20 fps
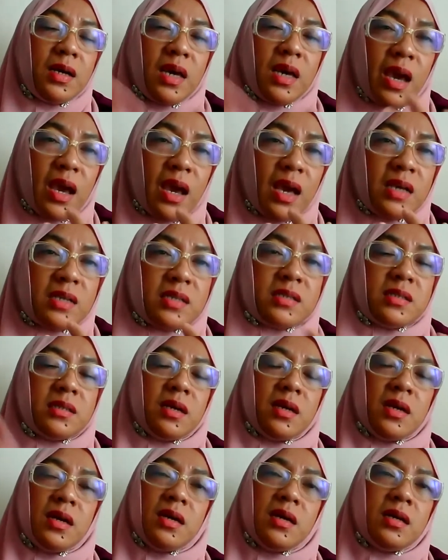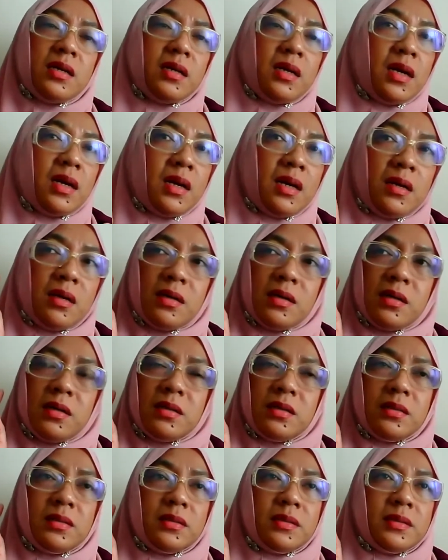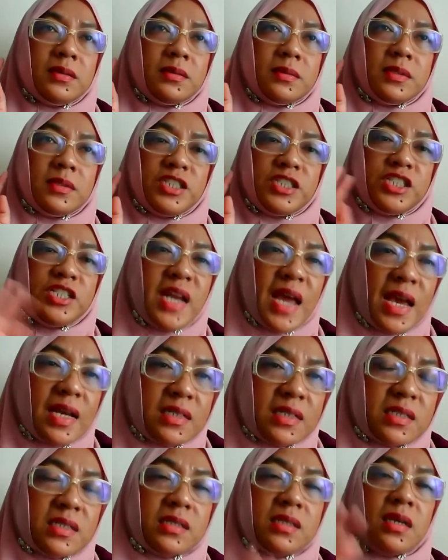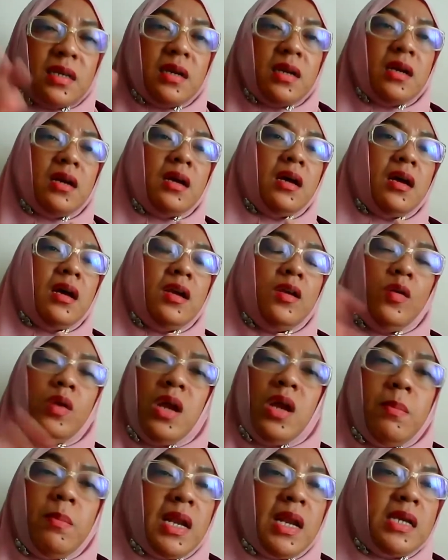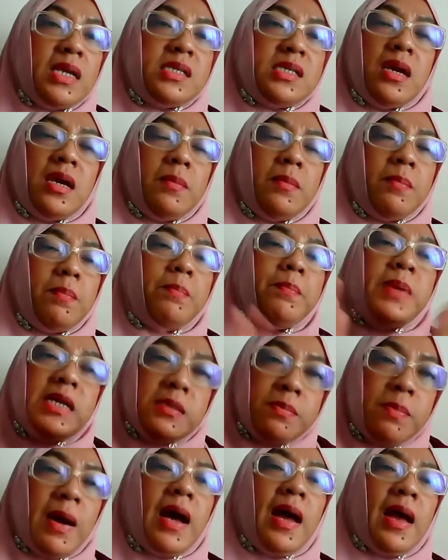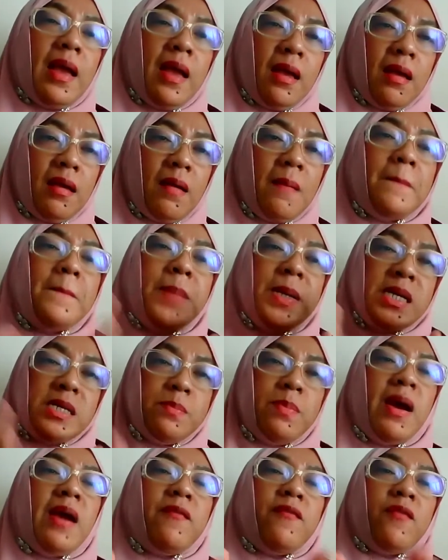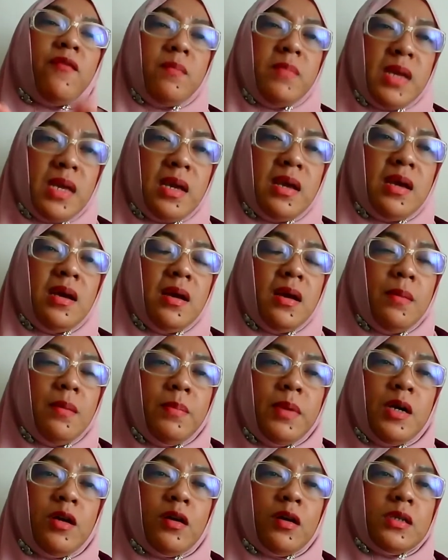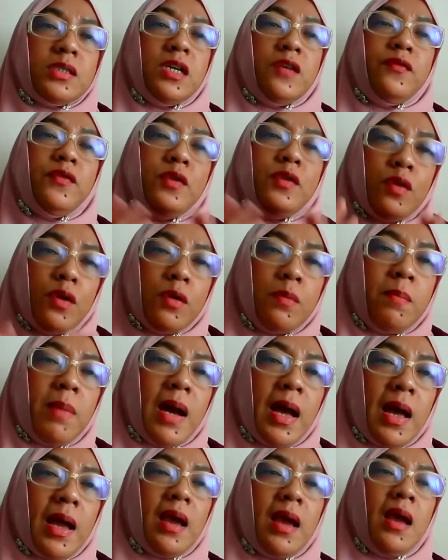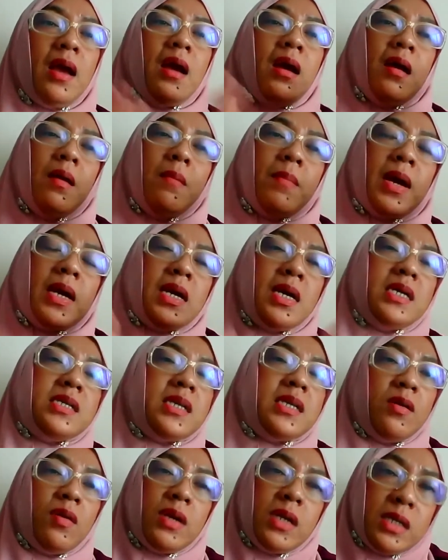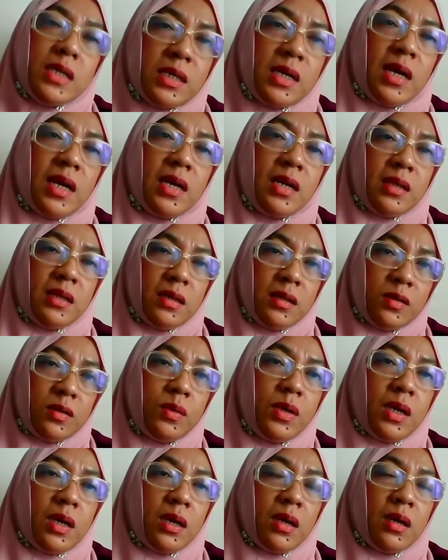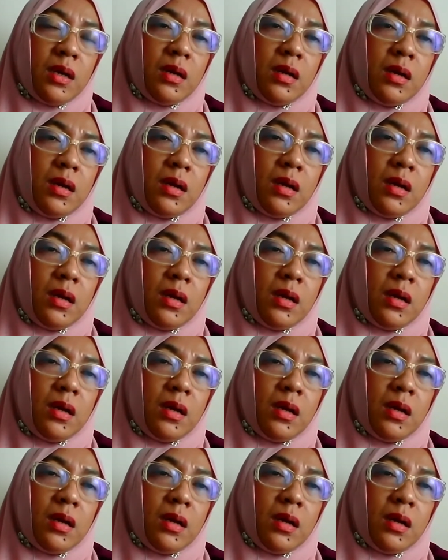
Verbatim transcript: Cakes, uh, snacks, you name it and say, please buy, please buy from me. Because if you don't buy, my kids are not eating anything today.